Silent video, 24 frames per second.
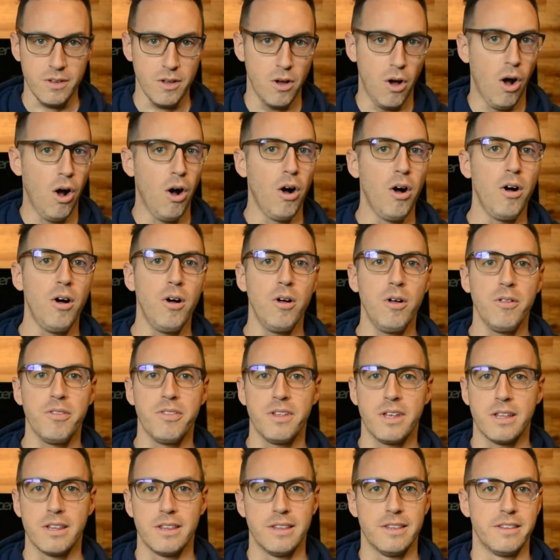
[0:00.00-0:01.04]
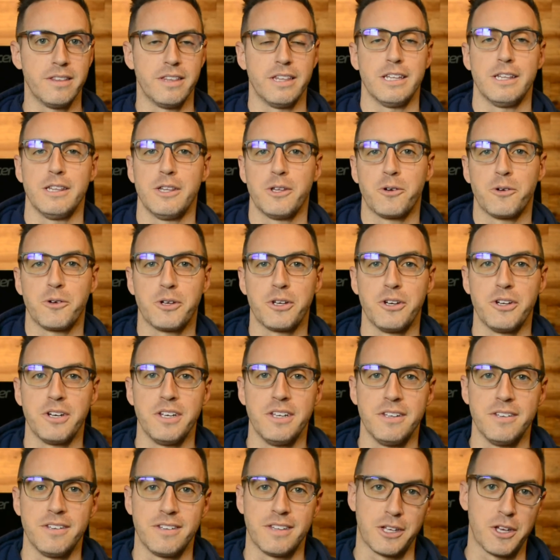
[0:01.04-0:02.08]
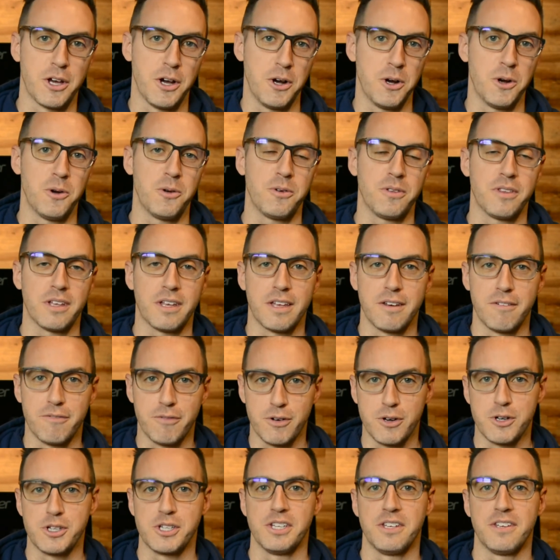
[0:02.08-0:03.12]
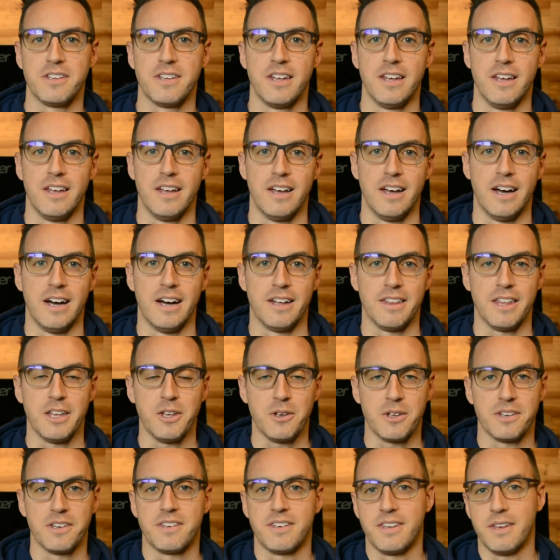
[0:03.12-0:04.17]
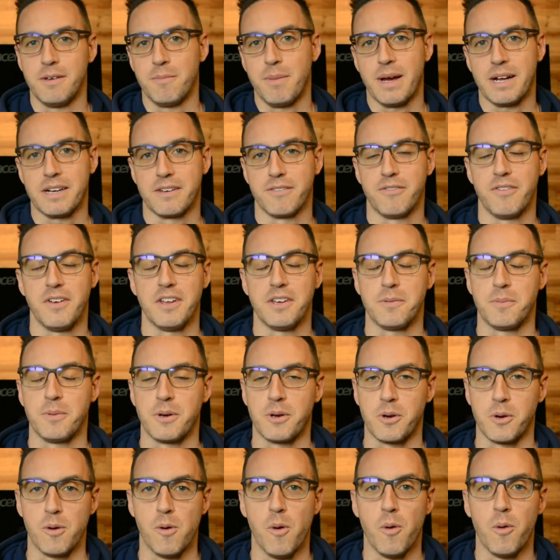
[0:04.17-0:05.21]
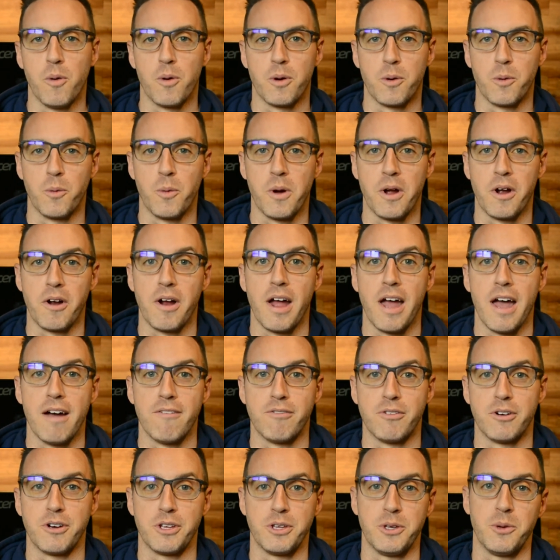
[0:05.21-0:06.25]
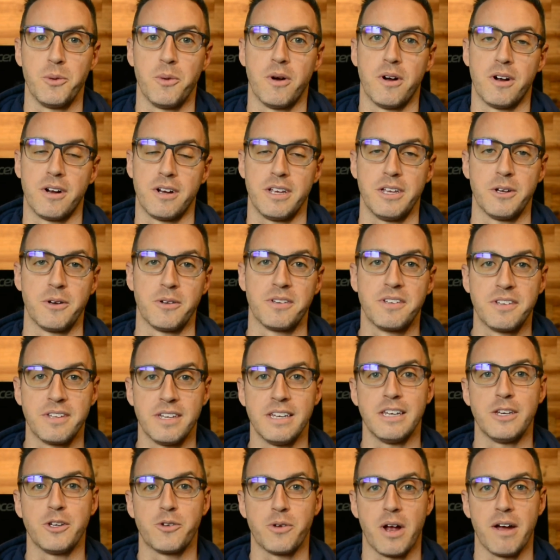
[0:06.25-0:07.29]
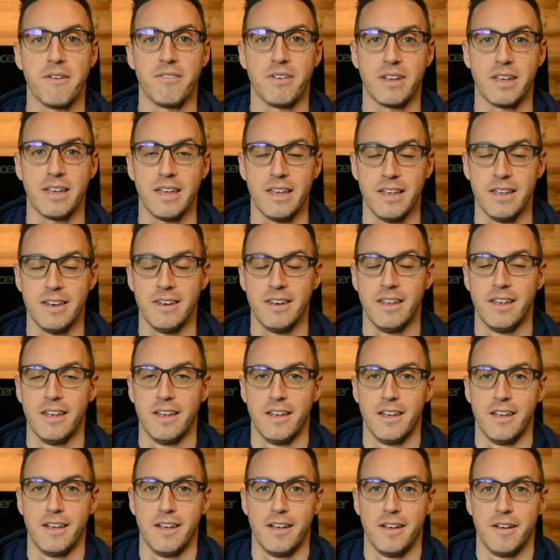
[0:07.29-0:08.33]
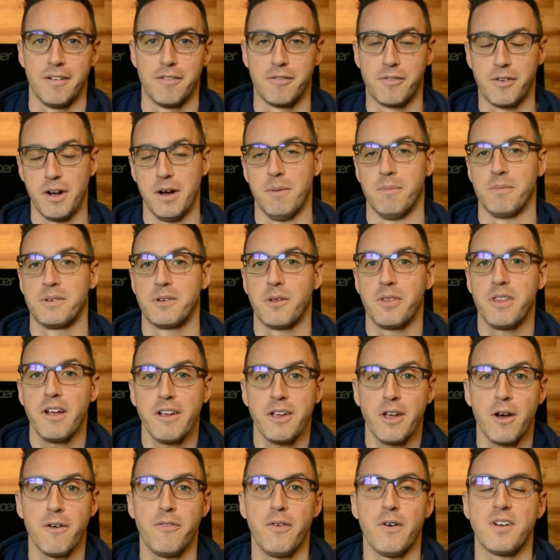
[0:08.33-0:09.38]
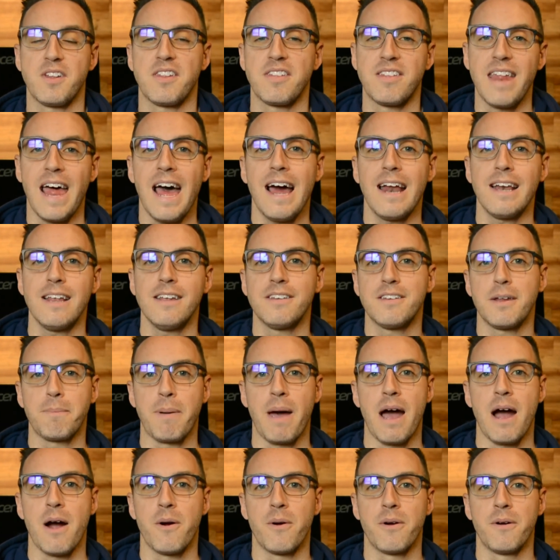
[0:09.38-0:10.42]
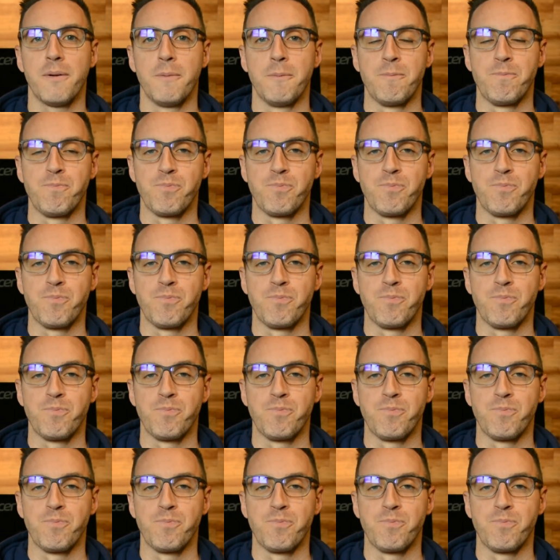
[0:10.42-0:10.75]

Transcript: all the little goodies, the code, the conversions that you can send back to Facebook or wherever you are sending traffic in from. So there you go, folks. That is the power